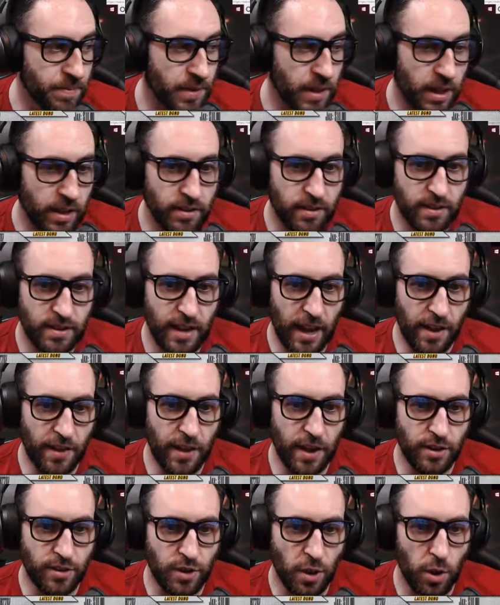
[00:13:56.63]
At least it's getting
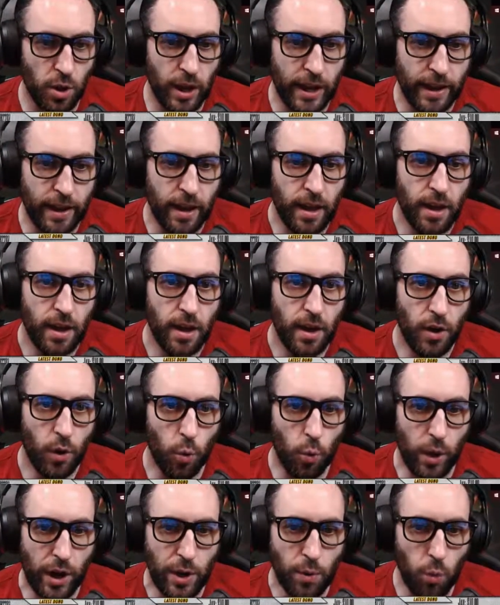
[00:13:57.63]
there. So like,
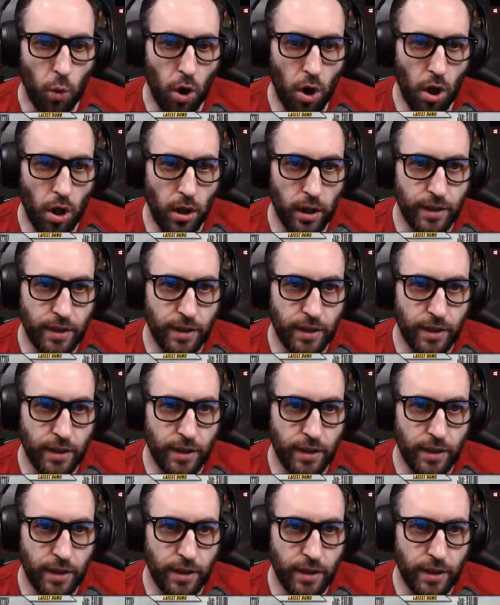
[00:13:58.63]
Wind Wall